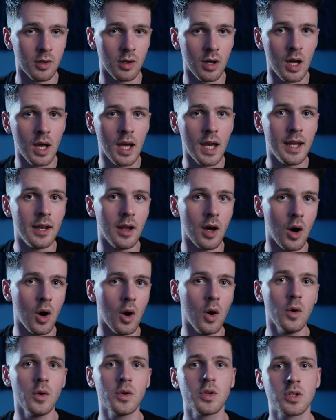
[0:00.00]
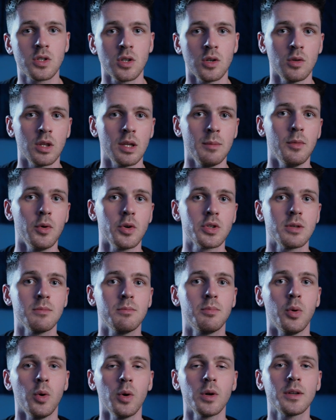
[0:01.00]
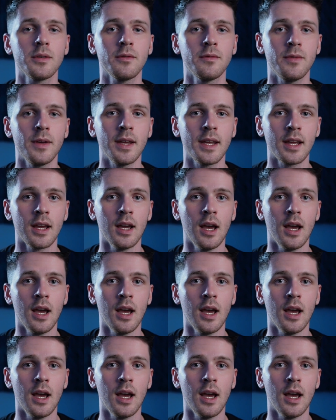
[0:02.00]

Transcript: and also the most important thing,